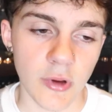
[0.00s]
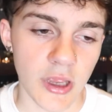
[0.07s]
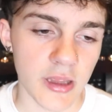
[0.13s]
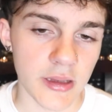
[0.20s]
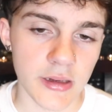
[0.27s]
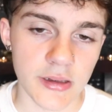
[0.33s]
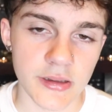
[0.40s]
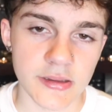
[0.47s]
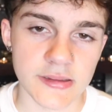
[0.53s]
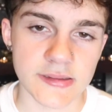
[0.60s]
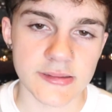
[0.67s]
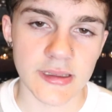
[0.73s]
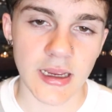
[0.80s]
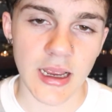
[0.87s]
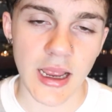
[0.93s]
my
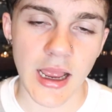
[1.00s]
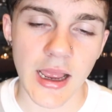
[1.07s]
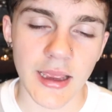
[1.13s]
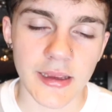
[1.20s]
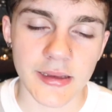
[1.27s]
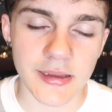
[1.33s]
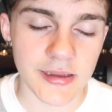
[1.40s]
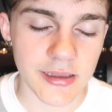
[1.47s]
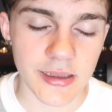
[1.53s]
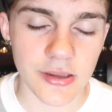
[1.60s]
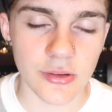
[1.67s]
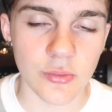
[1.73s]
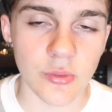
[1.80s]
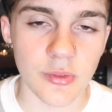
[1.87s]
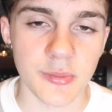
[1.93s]
ears, I could hear
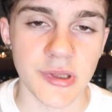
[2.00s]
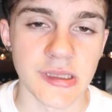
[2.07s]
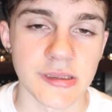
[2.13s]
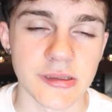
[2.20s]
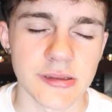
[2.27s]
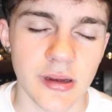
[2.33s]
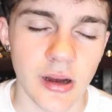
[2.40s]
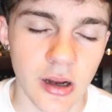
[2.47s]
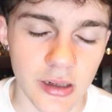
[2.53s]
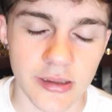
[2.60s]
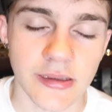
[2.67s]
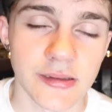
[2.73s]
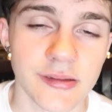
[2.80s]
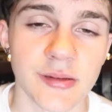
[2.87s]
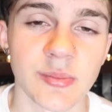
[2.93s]
a woman
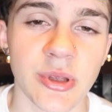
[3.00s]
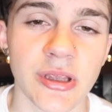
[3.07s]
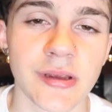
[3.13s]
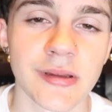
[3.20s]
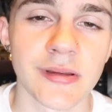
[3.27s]
talking to me.